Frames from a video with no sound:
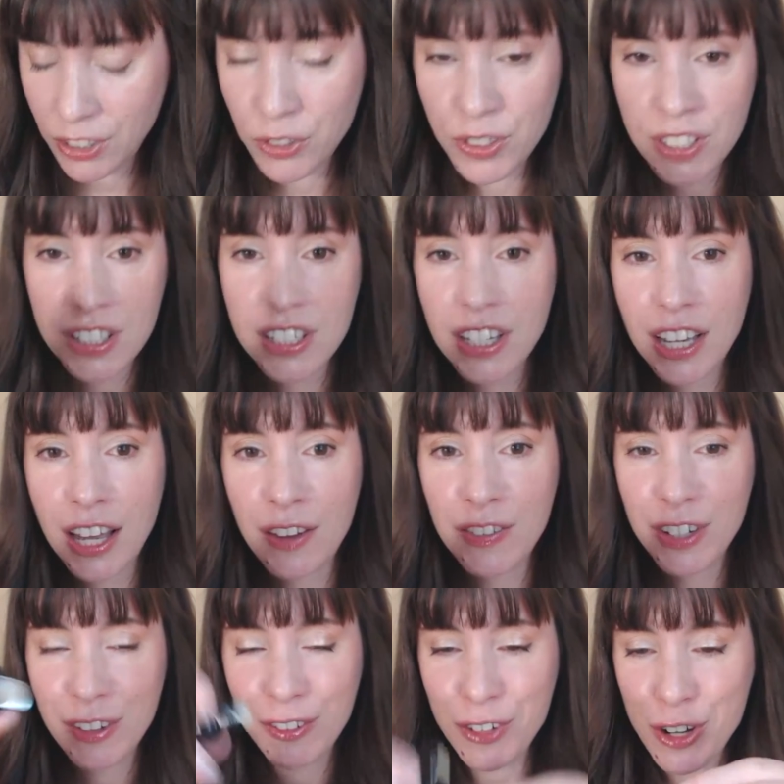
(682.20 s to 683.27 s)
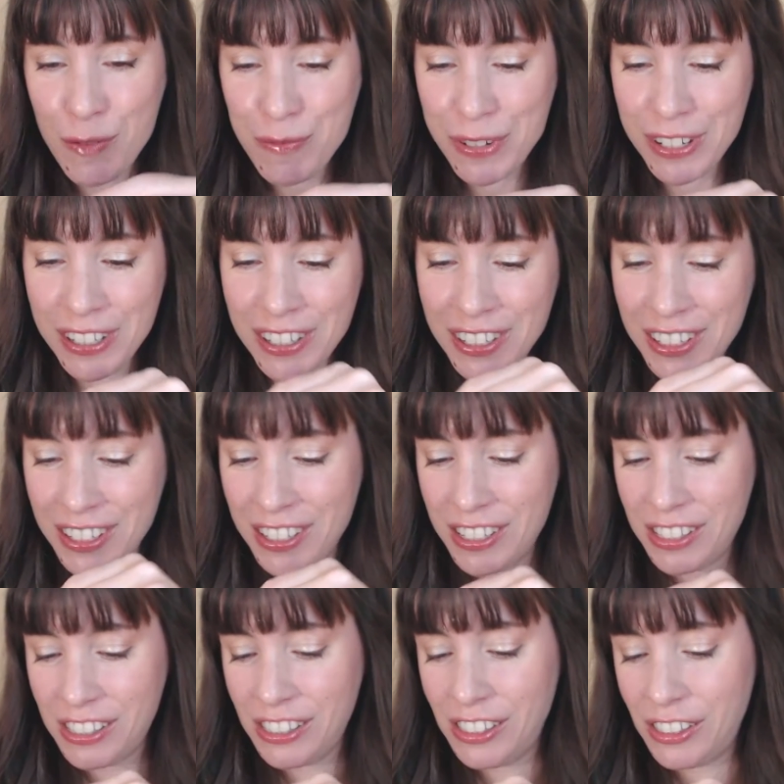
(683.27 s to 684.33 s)
You can see I haven't even opened it.
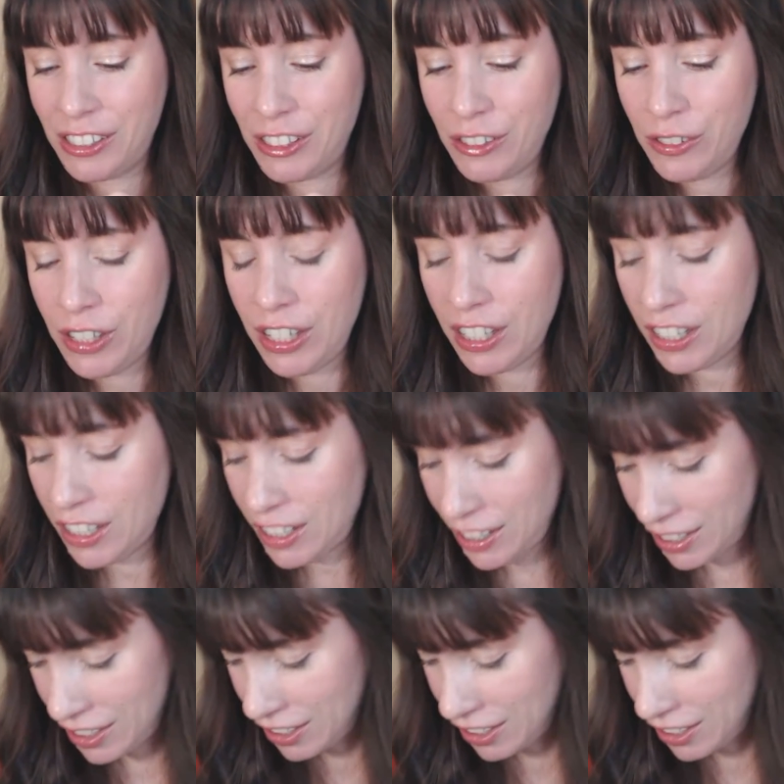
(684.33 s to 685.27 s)
All right,